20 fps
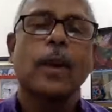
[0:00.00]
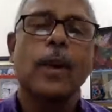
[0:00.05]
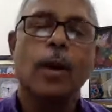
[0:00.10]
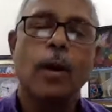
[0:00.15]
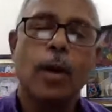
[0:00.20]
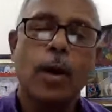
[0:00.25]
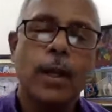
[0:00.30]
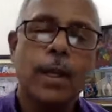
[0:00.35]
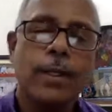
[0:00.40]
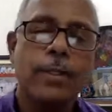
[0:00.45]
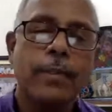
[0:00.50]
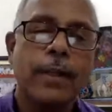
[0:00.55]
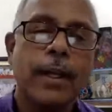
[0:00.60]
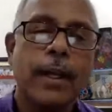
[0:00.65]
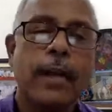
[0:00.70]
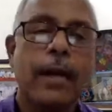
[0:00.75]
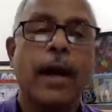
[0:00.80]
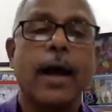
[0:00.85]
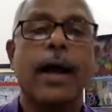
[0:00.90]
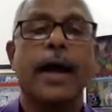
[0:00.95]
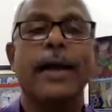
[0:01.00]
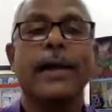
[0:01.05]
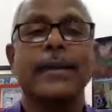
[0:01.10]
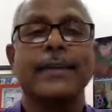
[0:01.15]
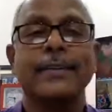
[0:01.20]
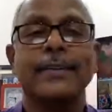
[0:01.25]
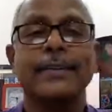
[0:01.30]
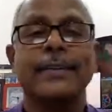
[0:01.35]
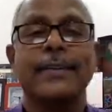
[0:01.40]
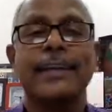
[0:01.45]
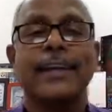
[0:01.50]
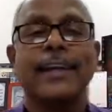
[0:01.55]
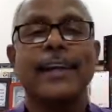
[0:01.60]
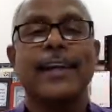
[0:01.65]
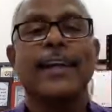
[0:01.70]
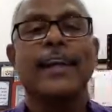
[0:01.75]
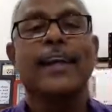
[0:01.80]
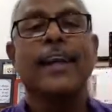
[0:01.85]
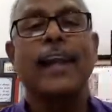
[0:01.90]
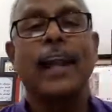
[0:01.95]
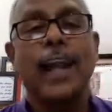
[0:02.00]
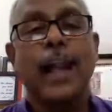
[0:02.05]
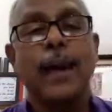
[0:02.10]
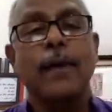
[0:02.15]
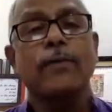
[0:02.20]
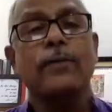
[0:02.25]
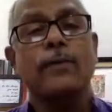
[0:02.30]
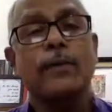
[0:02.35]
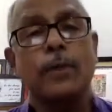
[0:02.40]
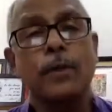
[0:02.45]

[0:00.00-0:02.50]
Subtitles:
God is very kind. He loves